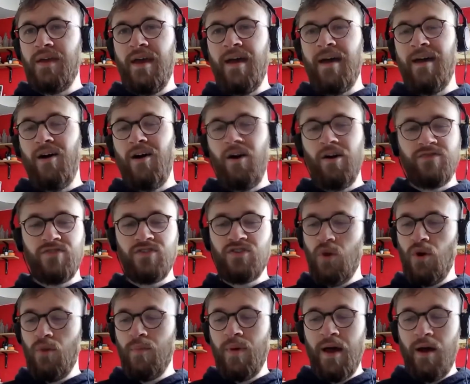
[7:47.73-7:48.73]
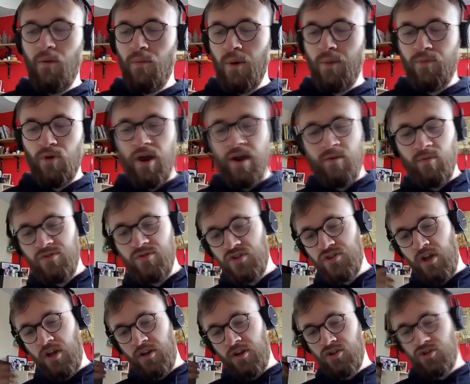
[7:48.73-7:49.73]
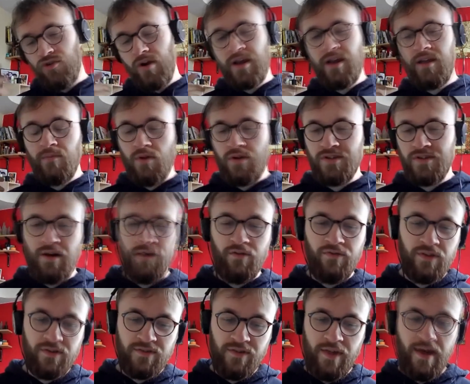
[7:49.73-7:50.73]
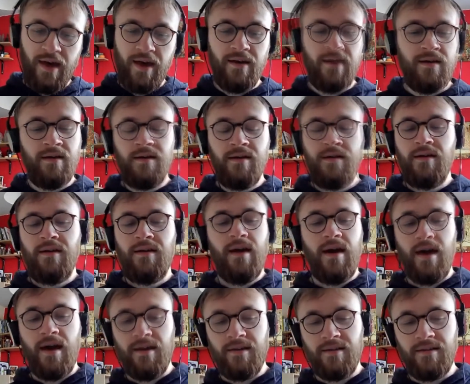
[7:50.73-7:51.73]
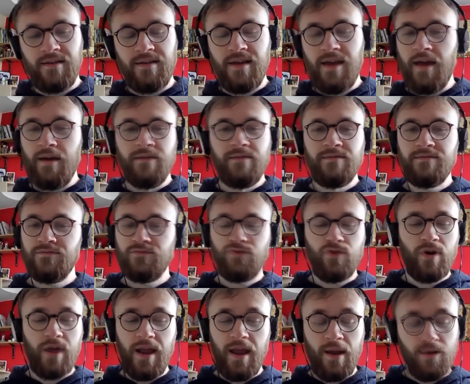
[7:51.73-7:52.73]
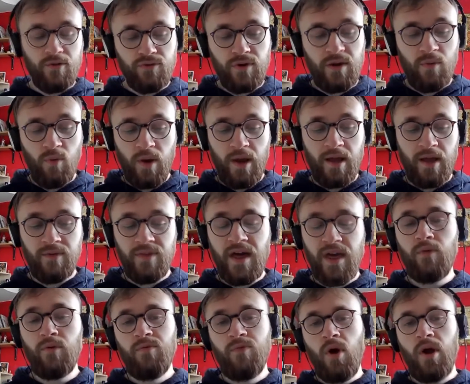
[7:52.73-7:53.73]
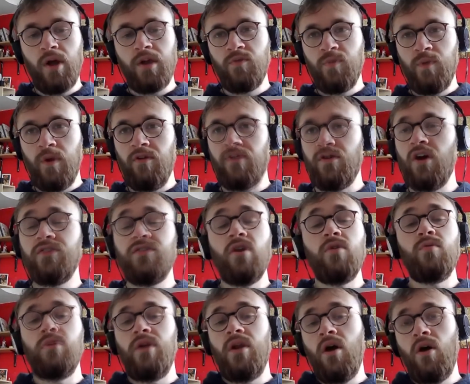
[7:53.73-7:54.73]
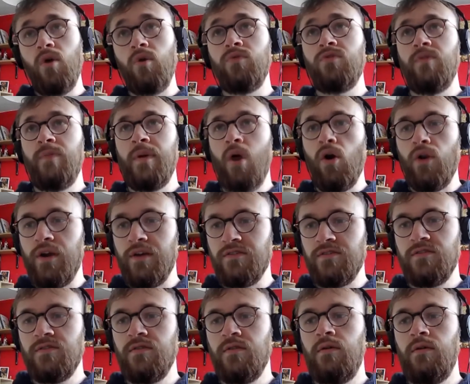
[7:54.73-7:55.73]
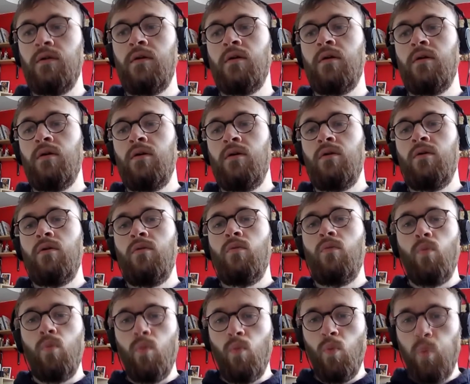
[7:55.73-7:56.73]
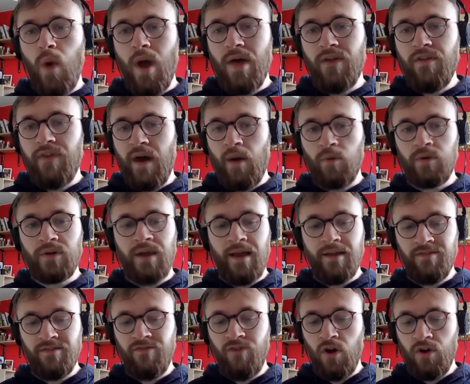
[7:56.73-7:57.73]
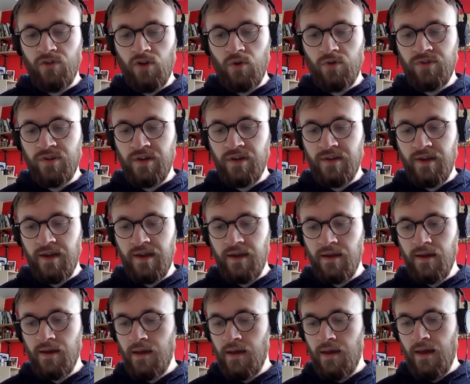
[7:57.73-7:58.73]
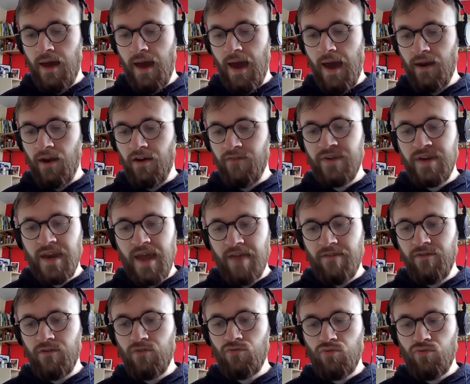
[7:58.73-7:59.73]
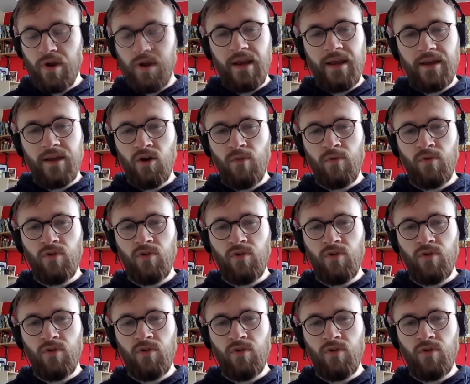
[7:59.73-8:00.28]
I somehow my brain was just like tricking myself into that, and yeah, it was really weird. That was my experience. I don't know, to be honest, whether that would classify as OCD, and I've never really come across